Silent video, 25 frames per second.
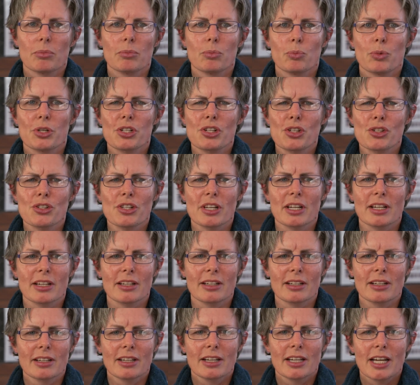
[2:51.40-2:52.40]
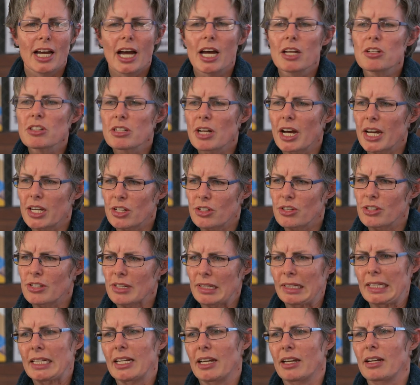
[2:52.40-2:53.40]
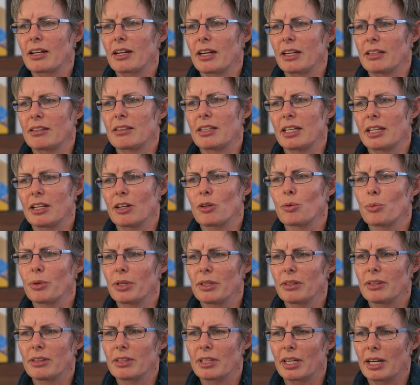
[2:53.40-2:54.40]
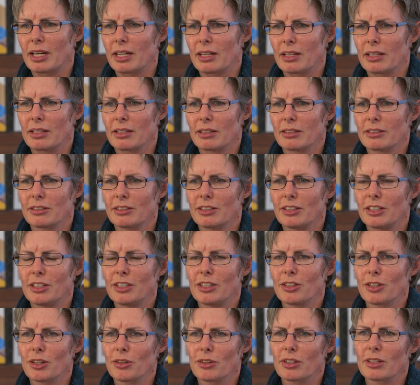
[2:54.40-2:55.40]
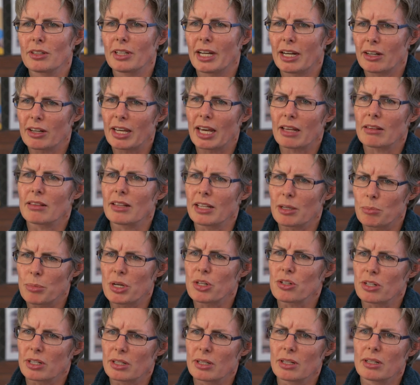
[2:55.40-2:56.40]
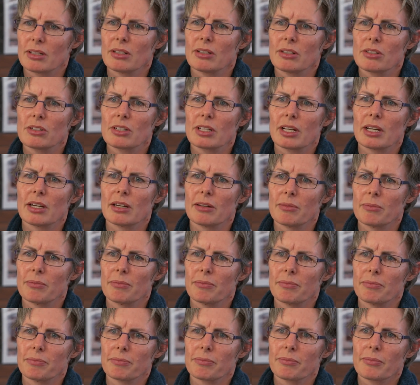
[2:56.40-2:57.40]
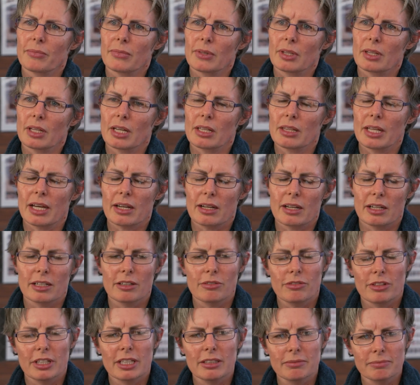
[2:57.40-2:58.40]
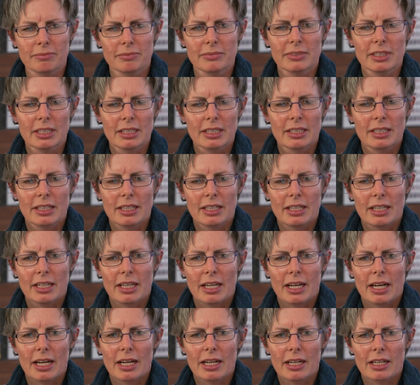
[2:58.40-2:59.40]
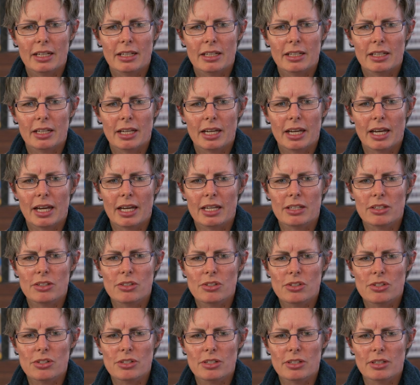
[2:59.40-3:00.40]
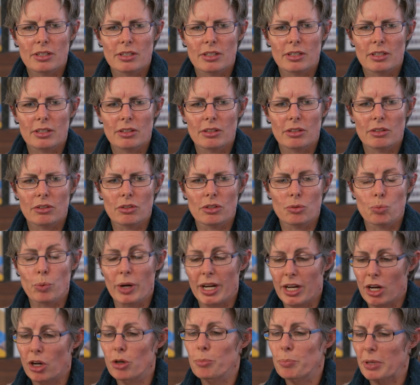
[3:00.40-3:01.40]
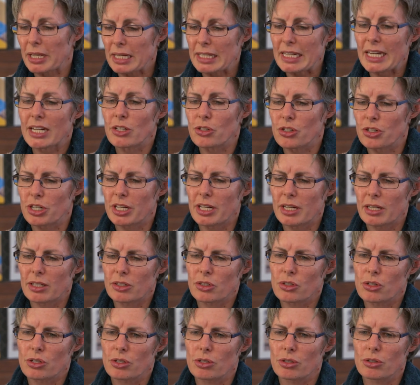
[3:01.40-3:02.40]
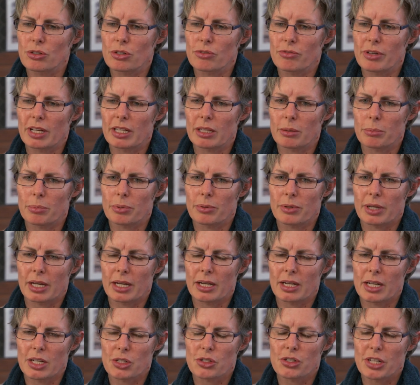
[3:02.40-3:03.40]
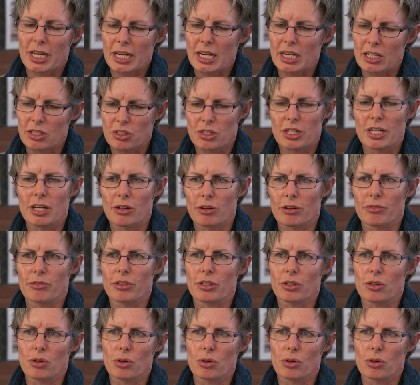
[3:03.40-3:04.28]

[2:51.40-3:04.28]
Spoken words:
which is a nice link, I think, with our Catholic mission and that kind of thing. And we're hoping next year to develop a second year of the